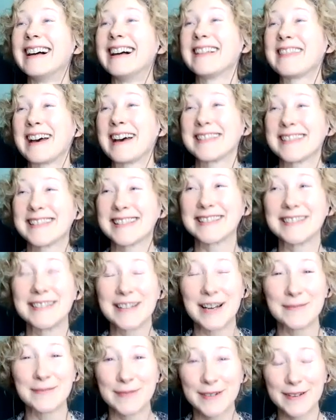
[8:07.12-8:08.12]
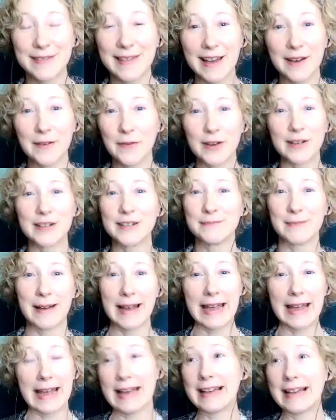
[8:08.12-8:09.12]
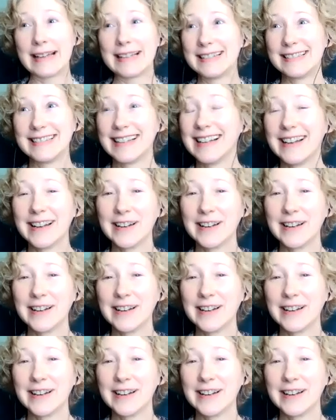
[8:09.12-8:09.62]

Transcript: Yeah. that's the number that went in my head.